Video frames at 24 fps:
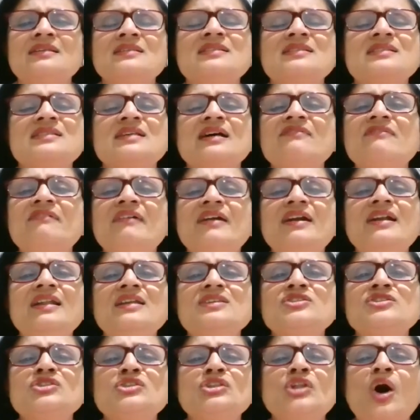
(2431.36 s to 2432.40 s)
Servant
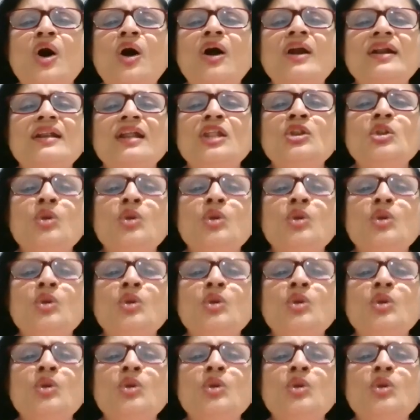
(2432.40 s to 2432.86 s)
is not a